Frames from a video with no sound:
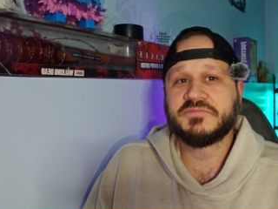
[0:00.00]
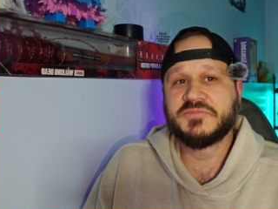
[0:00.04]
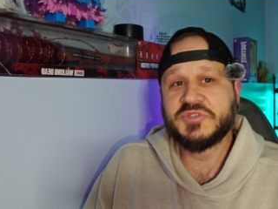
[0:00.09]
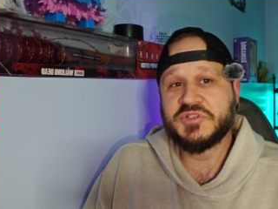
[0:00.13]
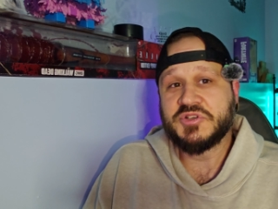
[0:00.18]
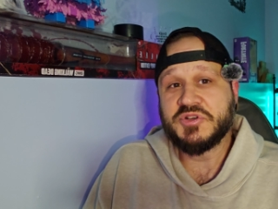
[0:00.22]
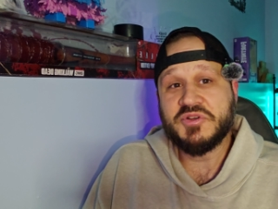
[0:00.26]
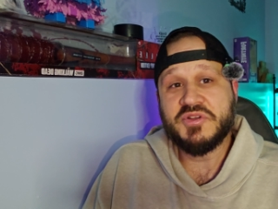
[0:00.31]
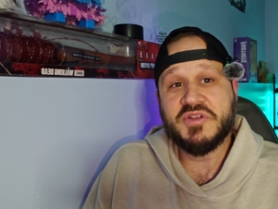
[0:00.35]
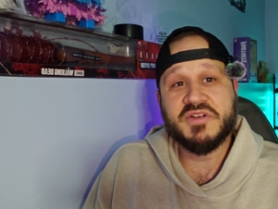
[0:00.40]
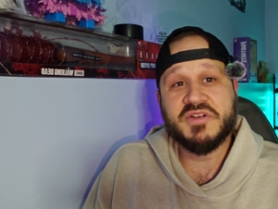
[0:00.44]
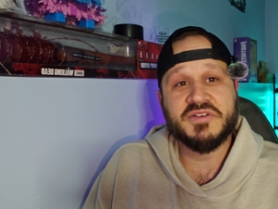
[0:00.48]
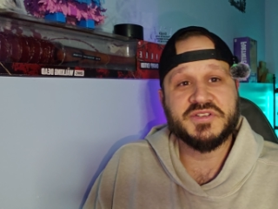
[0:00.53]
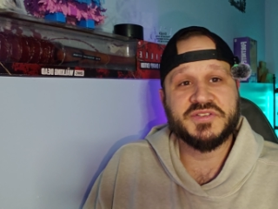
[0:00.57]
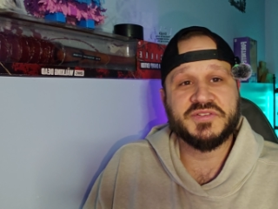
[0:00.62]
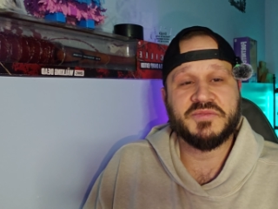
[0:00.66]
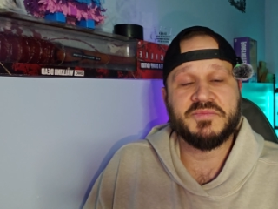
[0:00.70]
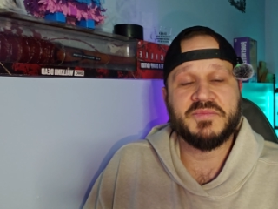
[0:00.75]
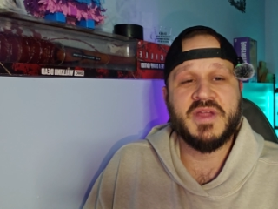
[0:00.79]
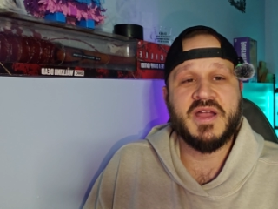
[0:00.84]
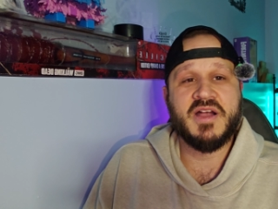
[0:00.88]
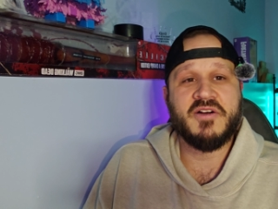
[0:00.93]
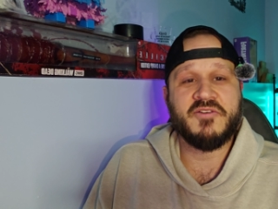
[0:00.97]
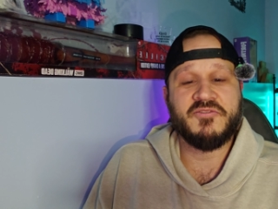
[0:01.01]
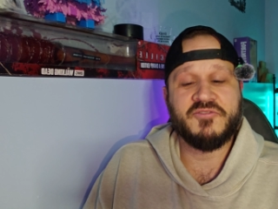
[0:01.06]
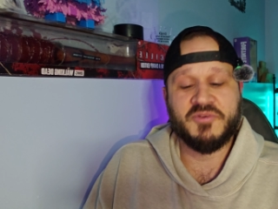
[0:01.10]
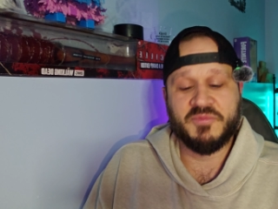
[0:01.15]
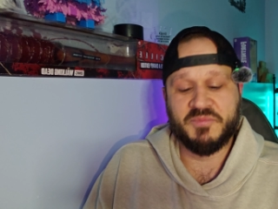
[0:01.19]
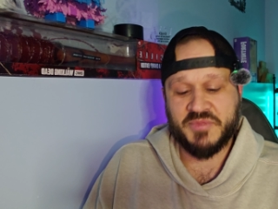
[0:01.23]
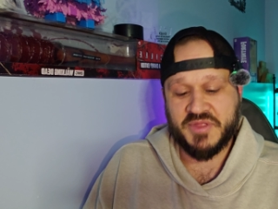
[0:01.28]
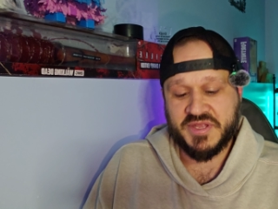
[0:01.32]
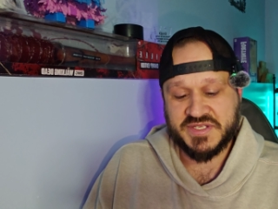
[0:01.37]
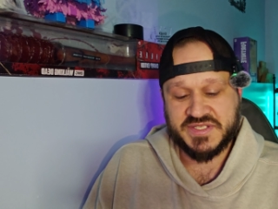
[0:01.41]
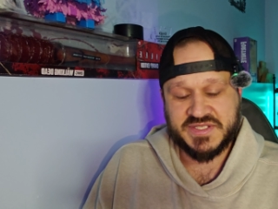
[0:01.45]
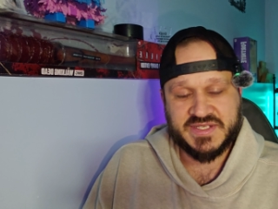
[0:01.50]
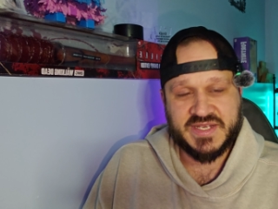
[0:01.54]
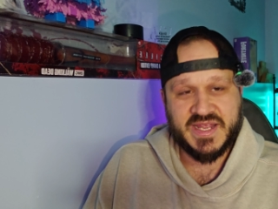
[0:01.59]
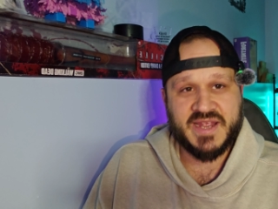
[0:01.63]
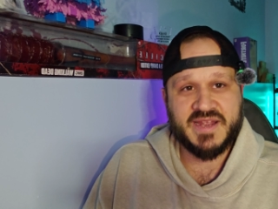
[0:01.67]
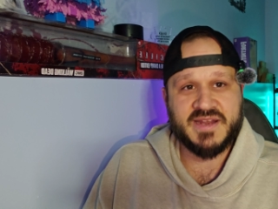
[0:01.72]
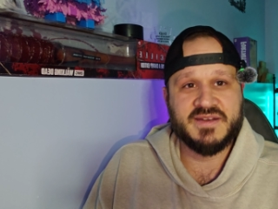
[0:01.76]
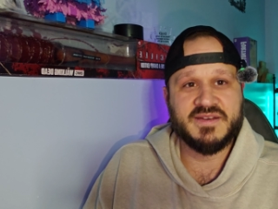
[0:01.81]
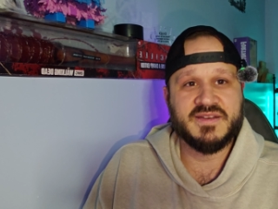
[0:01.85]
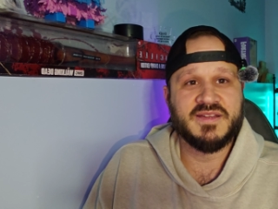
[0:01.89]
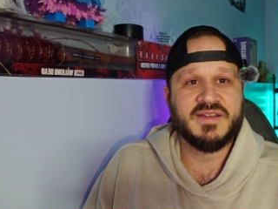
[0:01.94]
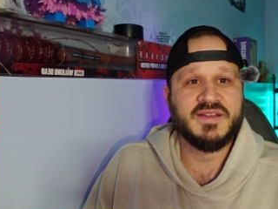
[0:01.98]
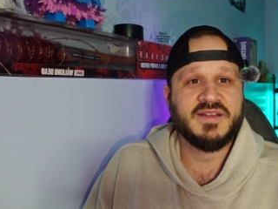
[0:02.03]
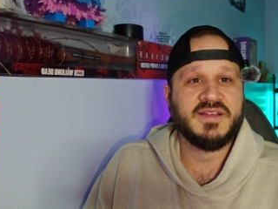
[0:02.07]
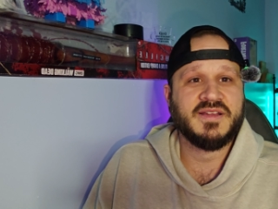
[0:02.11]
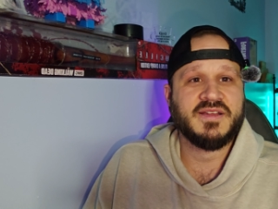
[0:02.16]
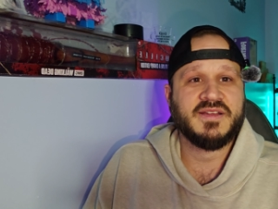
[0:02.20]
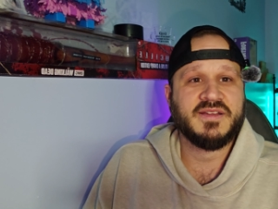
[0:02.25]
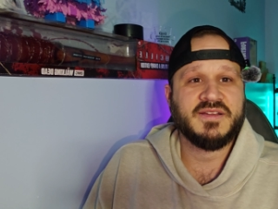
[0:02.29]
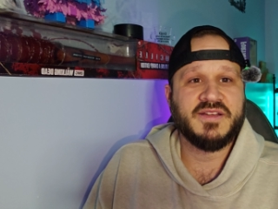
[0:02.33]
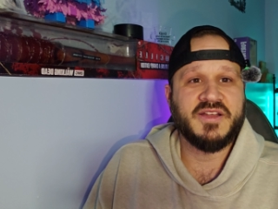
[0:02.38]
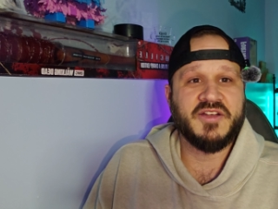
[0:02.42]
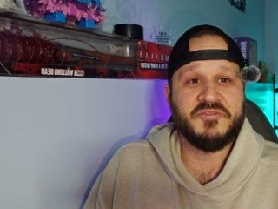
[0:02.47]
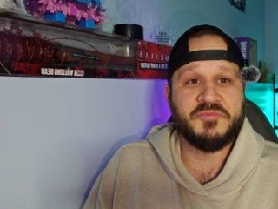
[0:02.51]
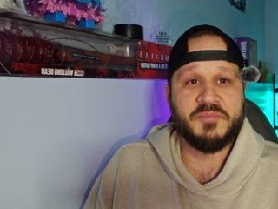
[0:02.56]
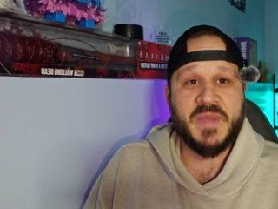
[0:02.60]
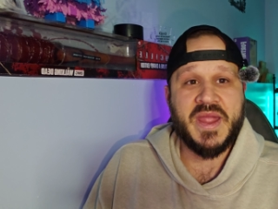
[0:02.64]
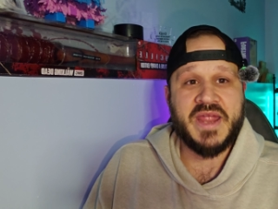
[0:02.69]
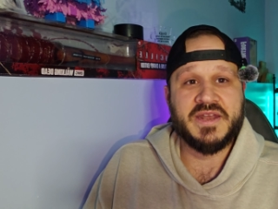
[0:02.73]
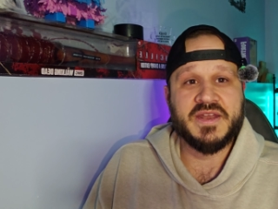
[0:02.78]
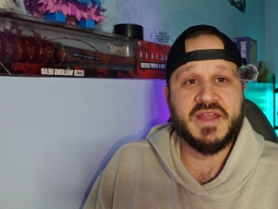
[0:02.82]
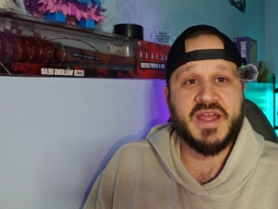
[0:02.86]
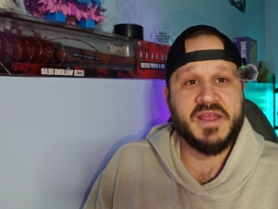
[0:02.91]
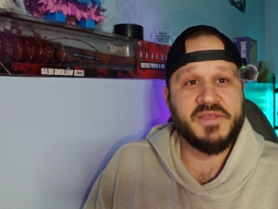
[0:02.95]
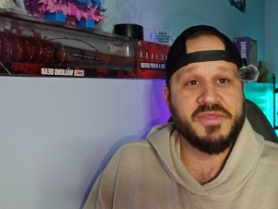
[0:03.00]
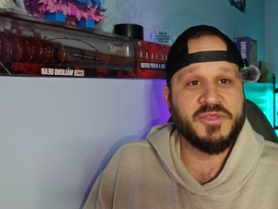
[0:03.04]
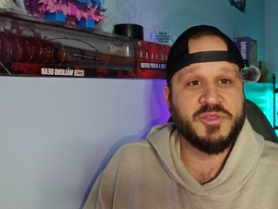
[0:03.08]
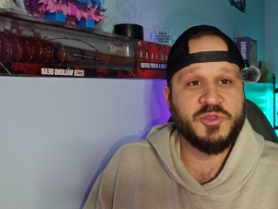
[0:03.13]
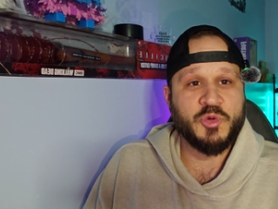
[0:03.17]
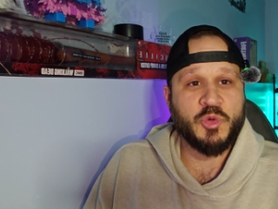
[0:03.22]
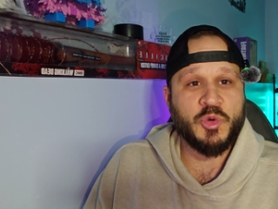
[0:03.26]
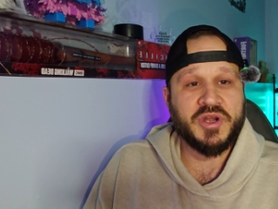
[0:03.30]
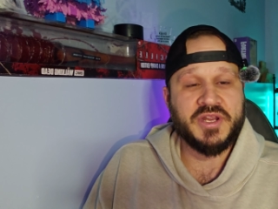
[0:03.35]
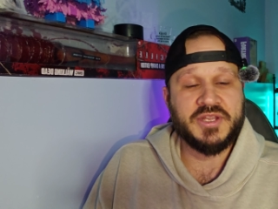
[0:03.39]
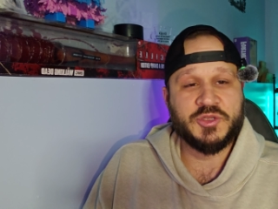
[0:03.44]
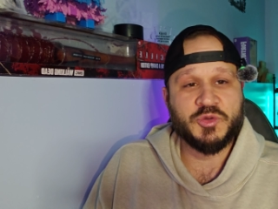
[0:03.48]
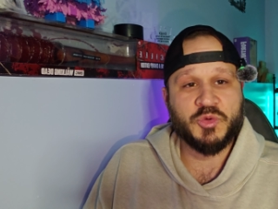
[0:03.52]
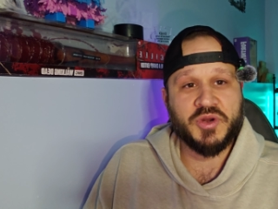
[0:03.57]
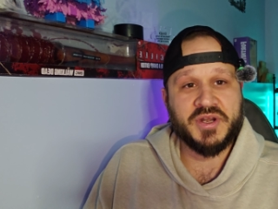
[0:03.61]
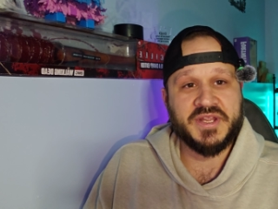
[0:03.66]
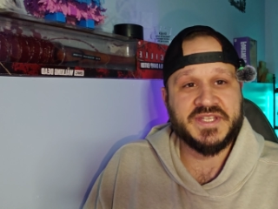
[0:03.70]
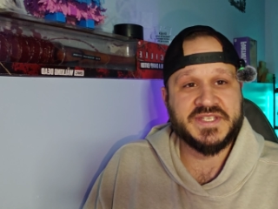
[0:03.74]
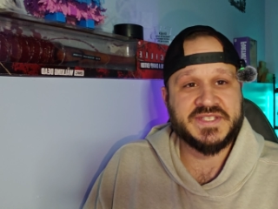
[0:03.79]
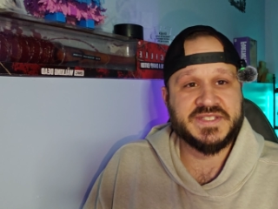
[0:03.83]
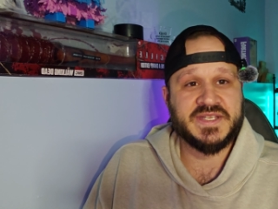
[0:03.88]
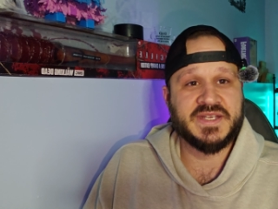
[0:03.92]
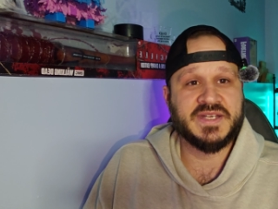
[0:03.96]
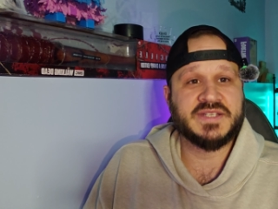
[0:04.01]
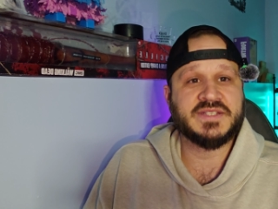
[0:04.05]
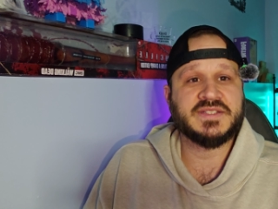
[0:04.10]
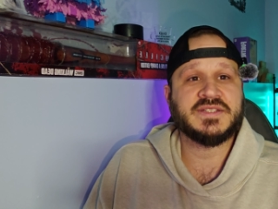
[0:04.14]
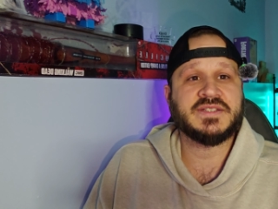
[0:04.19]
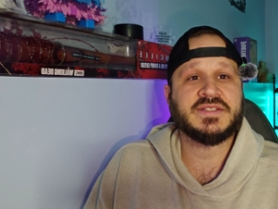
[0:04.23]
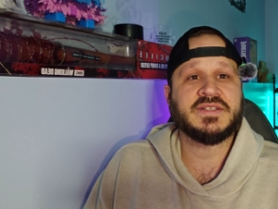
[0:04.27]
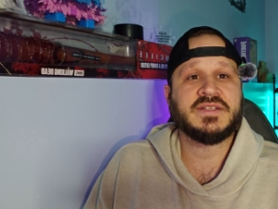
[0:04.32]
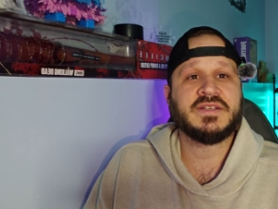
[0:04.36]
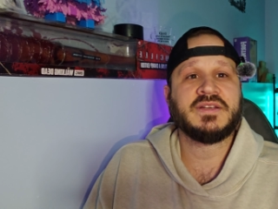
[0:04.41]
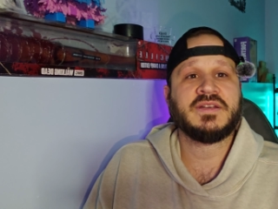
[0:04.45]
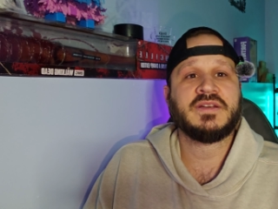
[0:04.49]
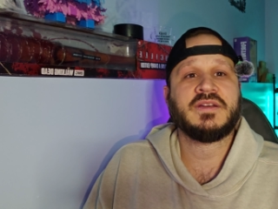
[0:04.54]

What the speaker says: 2 years from now, from this date of May 9th, 2026,